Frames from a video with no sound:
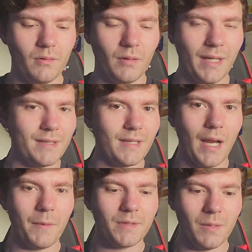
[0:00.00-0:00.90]
like I said,
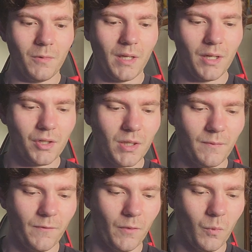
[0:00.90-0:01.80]
I was able to get it
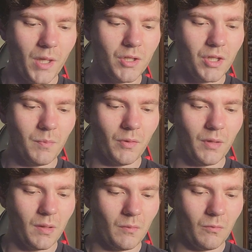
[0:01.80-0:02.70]
shipped for way cheaper
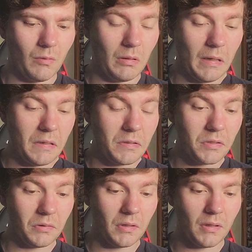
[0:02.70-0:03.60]
than what I
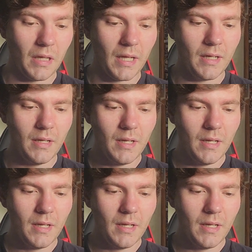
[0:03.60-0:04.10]
initially thought.